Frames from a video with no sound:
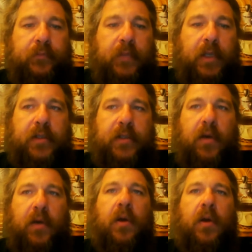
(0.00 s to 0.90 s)
and
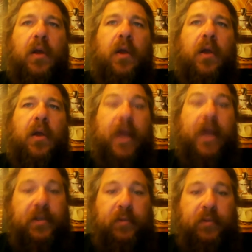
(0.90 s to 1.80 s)
so
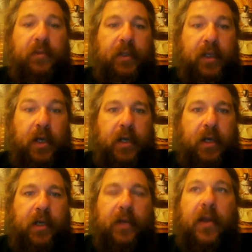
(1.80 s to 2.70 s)
that's really
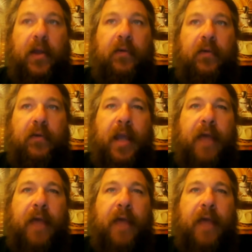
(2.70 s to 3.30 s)
good. And they've